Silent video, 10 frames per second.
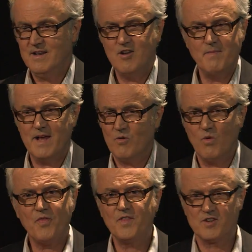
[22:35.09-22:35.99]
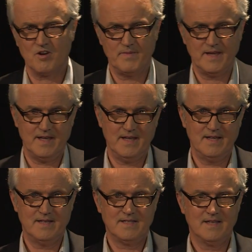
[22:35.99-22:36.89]
no matter what the topic
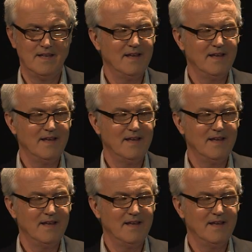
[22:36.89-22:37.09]
is?